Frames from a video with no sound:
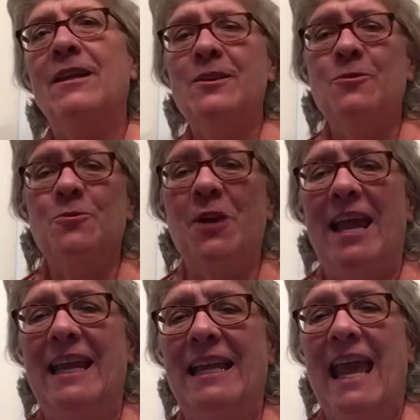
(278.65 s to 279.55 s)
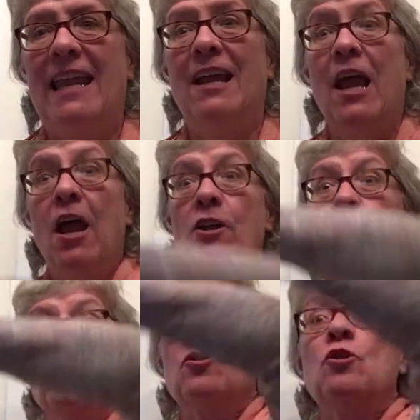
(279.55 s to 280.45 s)
Let's try it again.
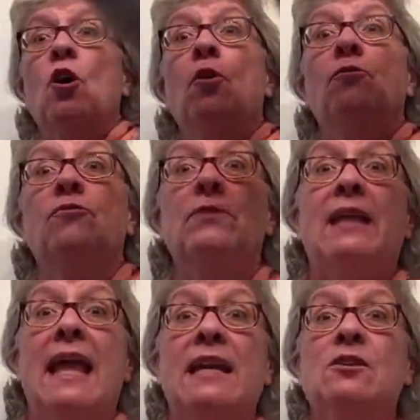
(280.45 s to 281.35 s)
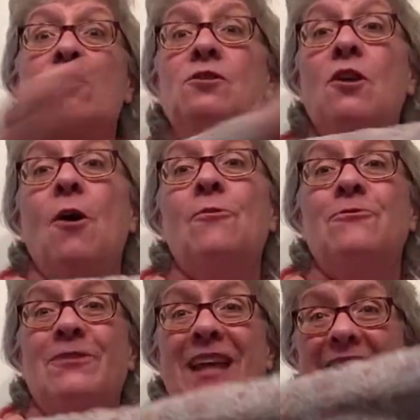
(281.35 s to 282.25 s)
Snowflake,
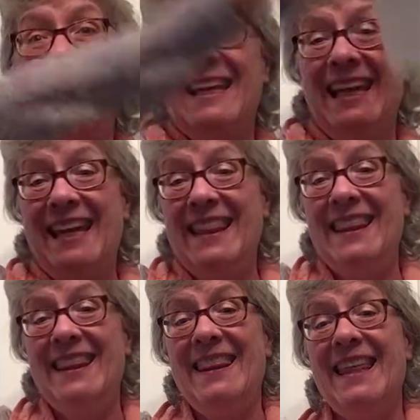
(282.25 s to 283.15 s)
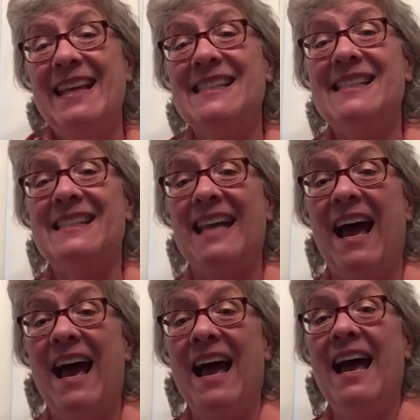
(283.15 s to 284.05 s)
snowflake in the
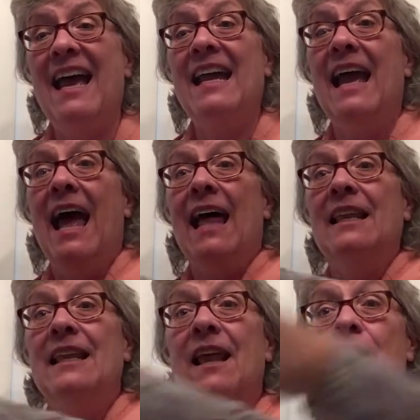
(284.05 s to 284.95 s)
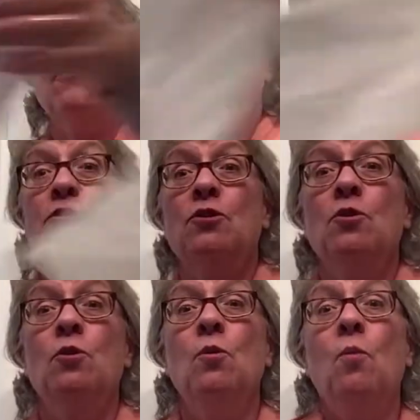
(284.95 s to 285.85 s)
sky, love
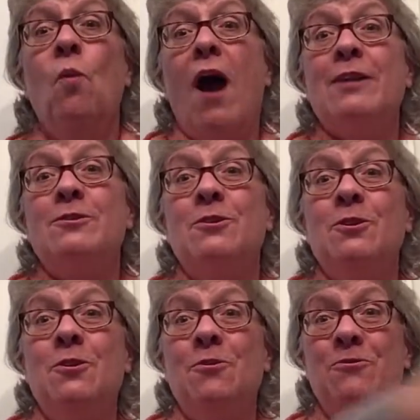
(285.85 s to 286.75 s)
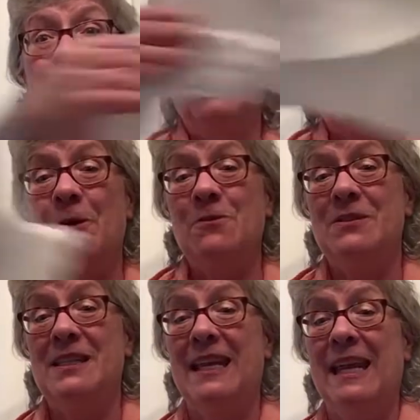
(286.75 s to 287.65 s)
to watch you
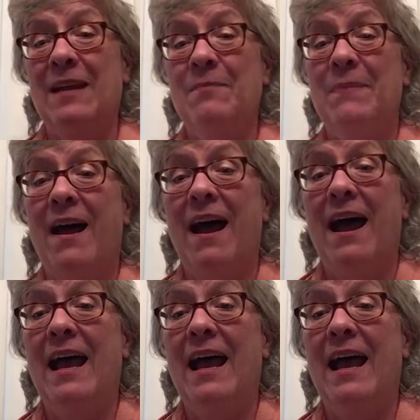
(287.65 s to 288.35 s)
floating by.